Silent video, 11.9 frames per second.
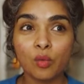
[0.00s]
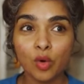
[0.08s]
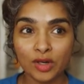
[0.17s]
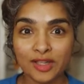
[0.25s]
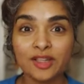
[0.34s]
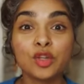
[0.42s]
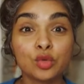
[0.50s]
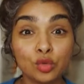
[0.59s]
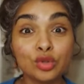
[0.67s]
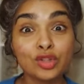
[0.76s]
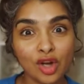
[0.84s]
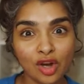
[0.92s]
what are the
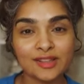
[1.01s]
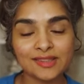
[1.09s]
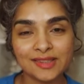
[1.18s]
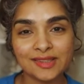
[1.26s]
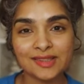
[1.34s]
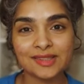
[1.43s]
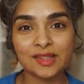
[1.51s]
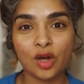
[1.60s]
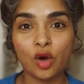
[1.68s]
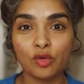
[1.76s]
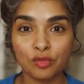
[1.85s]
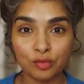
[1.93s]
root causes
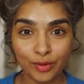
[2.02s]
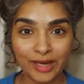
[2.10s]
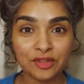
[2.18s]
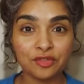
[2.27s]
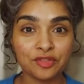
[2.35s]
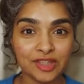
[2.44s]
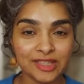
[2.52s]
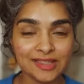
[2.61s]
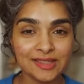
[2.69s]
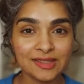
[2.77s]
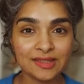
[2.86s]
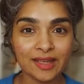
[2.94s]
of wet
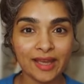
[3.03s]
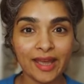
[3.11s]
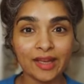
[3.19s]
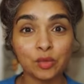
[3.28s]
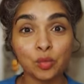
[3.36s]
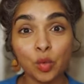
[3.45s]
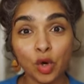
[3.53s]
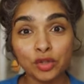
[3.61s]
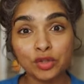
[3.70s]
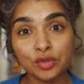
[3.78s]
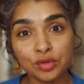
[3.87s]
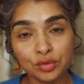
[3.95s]
frizz and
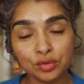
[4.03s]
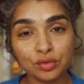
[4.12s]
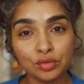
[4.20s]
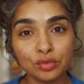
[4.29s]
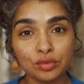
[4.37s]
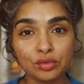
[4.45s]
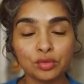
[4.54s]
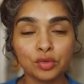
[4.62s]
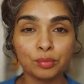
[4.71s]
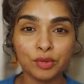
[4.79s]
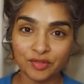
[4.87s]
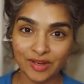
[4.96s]
what to do
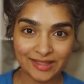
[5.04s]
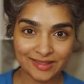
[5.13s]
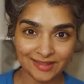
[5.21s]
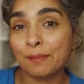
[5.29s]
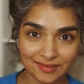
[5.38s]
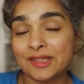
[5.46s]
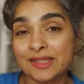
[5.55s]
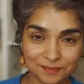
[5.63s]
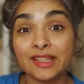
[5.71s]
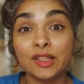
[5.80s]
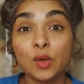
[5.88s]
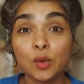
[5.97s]
to prevent it.
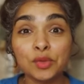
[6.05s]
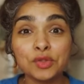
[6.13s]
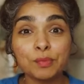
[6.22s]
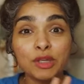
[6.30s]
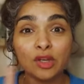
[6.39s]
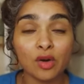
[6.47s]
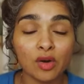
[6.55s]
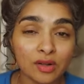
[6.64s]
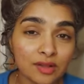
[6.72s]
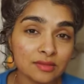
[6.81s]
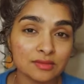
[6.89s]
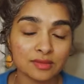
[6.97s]
And it goes
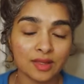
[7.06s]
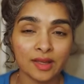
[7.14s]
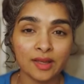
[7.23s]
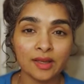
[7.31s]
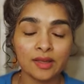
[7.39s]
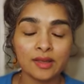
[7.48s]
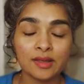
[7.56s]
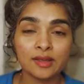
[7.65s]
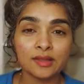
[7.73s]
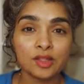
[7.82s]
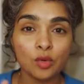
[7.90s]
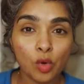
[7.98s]
beyond
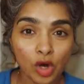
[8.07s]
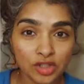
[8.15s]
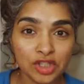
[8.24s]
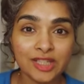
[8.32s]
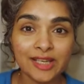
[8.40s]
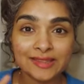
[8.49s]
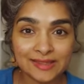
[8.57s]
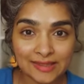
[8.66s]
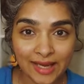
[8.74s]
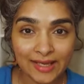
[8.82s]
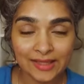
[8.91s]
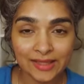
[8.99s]
the washing and
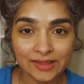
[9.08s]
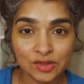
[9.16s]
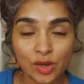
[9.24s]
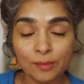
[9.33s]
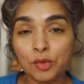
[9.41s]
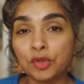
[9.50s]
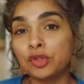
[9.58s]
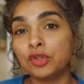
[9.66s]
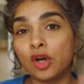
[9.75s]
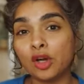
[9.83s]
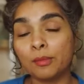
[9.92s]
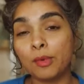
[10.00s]
styling. So I'm going to
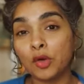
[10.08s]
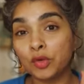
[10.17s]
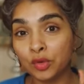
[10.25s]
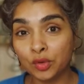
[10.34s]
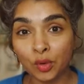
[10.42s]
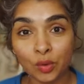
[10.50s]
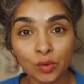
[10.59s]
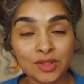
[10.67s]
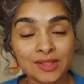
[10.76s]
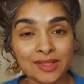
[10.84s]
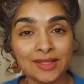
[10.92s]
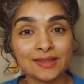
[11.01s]
talk about
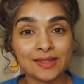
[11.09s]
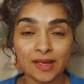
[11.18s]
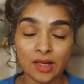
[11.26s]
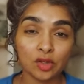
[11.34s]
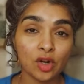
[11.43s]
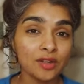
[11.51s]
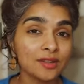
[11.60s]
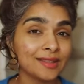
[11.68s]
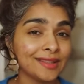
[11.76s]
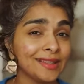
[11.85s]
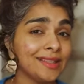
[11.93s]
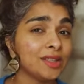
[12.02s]
those things that are not
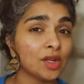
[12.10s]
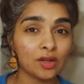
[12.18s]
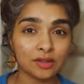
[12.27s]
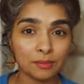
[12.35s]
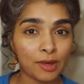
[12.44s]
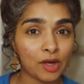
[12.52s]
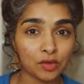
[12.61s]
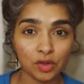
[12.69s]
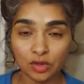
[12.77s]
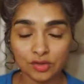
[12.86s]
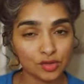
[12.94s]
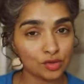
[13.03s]
really talked about
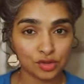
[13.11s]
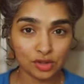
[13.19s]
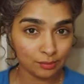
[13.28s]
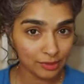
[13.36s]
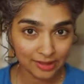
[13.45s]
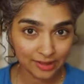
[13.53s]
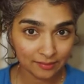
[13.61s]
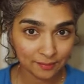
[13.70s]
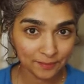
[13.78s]
on social media.